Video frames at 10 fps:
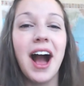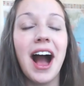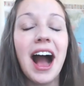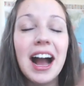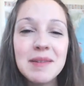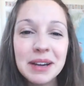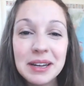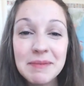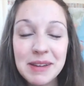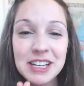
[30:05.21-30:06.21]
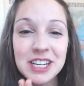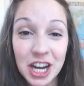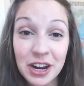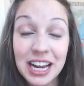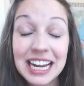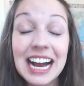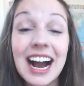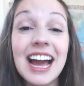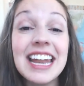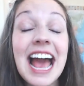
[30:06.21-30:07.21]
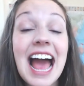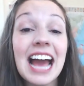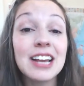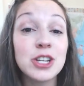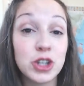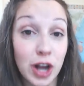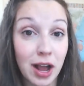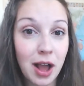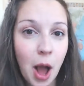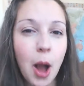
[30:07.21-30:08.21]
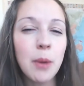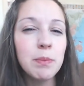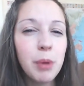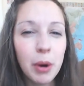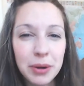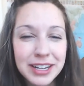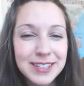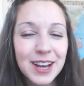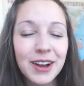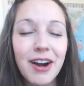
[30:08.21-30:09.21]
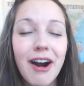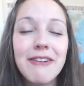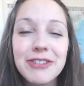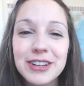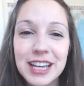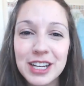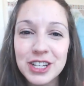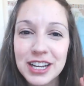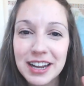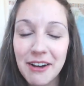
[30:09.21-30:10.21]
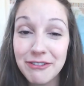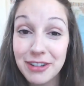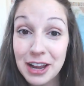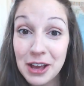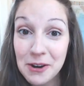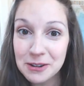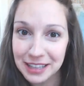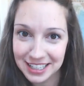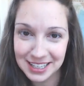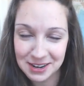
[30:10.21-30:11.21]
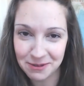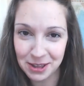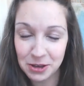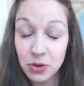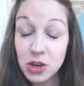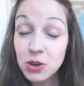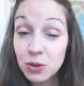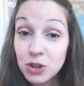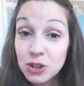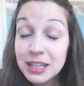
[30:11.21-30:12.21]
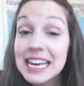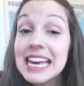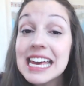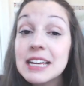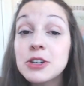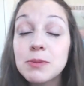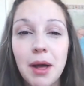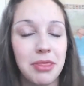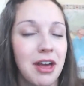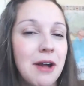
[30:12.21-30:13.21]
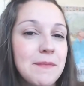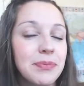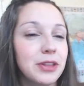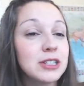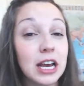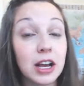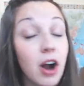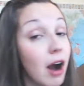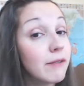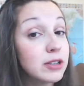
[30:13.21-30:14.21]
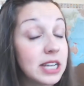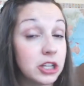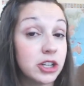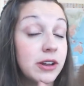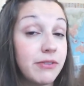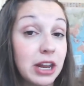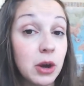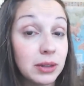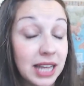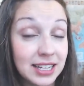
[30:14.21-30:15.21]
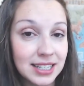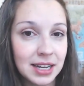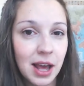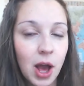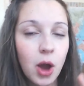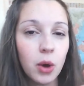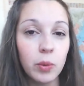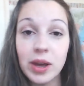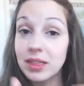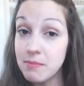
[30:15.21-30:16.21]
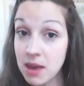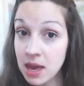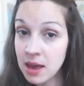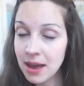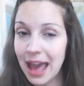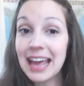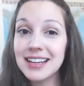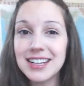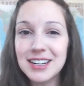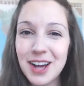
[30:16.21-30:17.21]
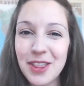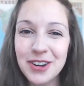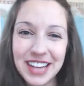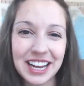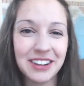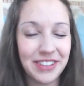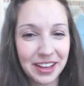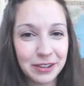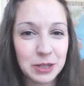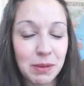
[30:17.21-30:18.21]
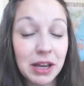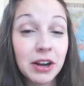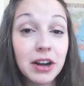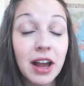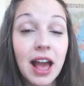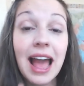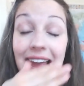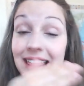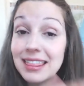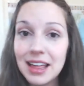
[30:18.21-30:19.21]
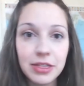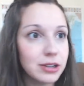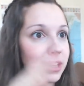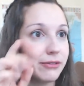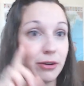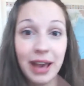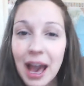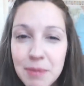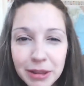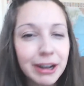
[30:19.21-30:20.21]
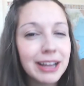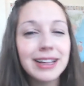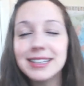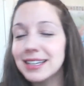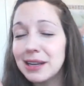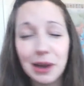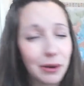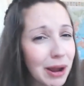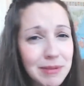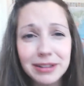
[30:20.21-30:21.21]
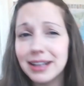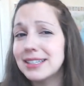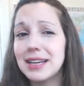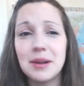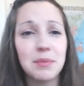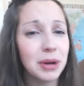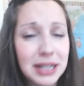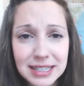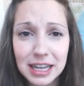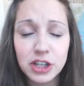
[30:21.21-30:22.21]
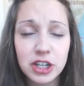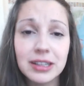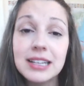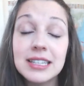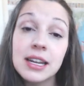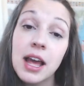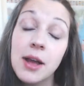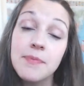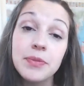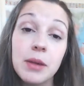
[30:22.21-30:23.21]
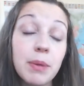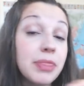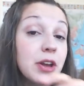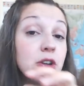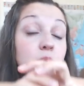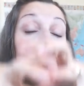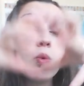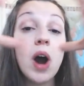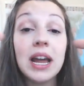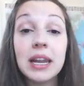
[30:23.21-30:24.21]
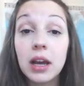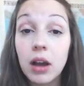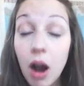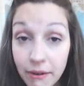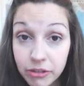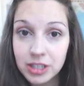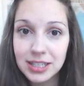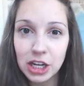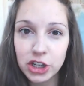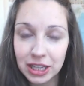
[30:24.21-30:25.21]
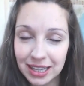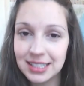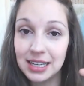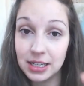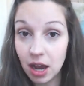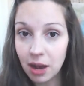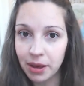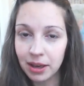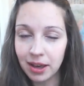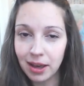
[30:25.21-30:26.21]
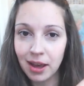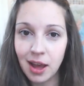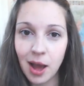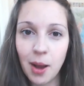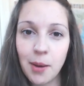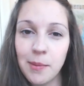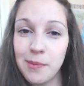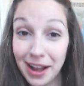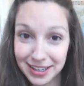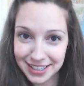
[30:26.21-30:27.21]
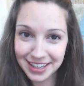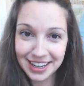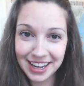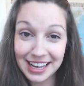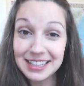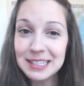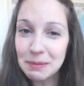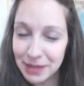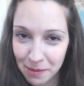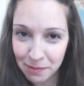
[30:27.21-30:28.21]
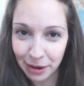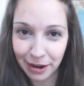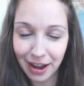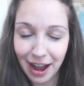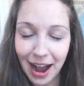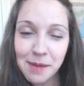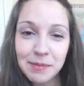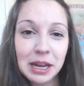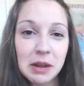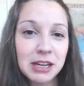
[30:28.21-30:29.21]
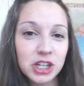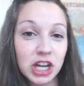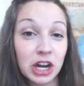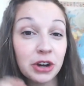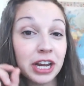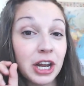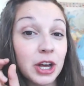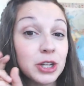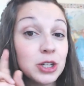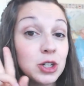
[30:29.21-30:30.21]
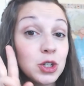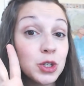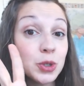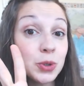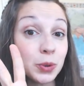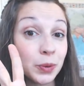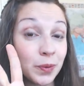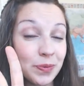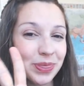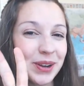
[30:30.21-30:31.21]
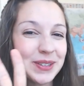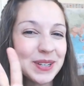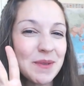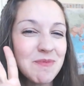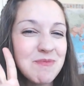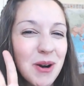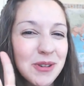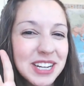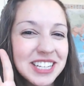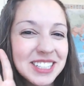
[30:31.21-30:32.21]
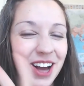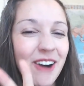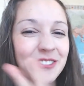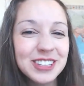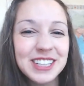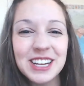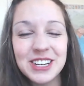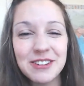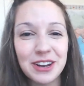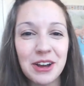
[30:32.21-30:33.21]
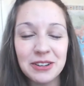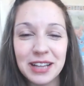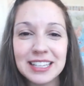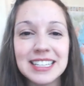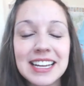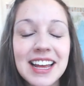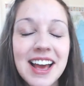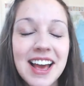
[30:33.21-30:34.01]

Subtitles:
I'm going to be sharing an extra bonus conversation video lesson with you. Usually each month, there's a conversation video lesson with me and another native English speaker. And then there's a vocabulary lesson, grammar lesson, pronunciation lesson. But there's one conversation lesson topic. But in September, I'm going to be sharing two. There's a bonus conversation video lesson.